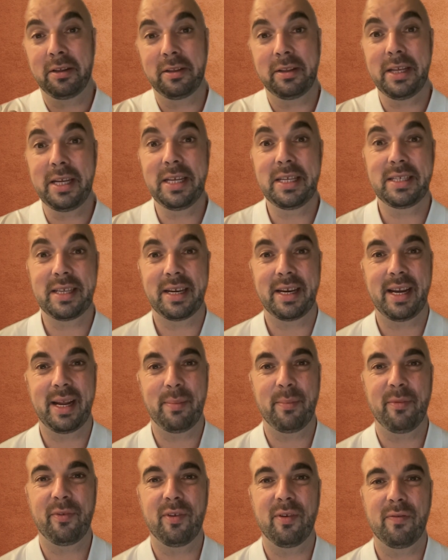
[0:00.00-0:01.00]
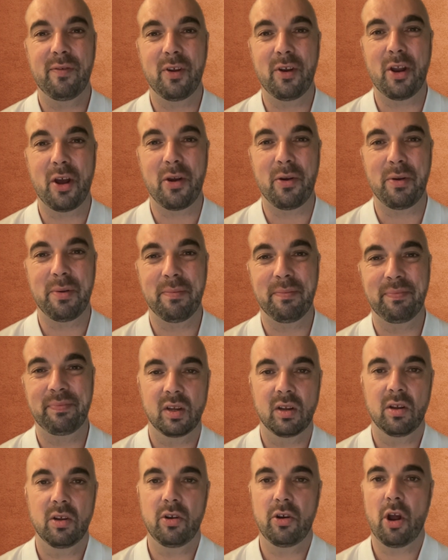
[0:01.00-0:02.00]
these synonyms for no.
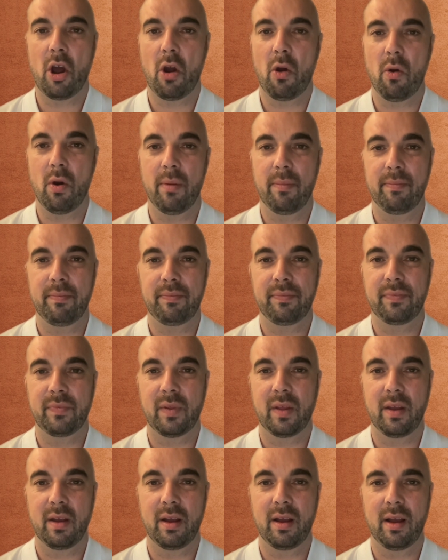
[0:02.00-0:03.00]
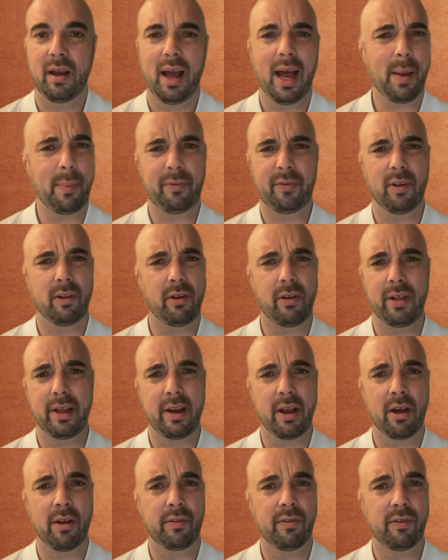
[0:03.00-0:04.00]
No. Absolutely
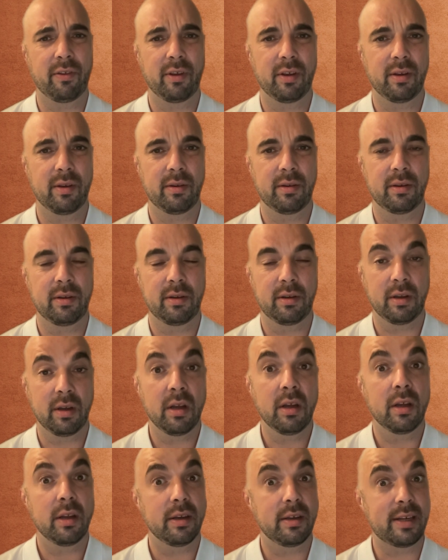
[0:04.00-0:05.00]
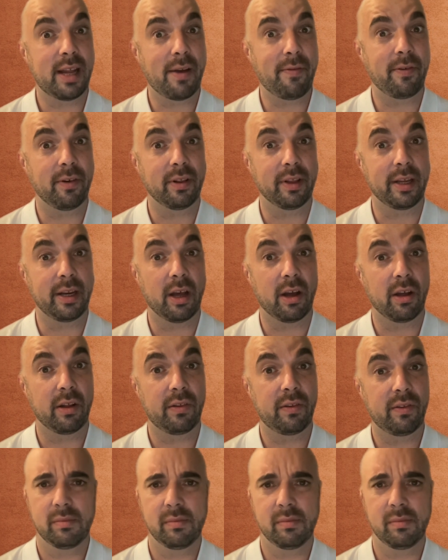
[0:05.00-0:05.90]
not. Definitely not.